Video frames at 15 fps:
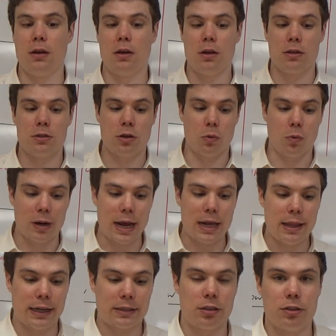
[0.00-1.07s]
So what I
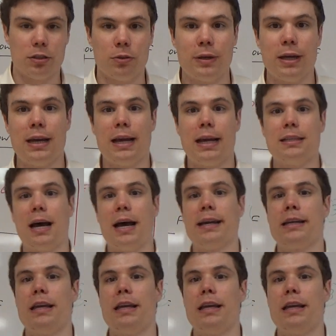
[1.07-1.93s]
like to do is I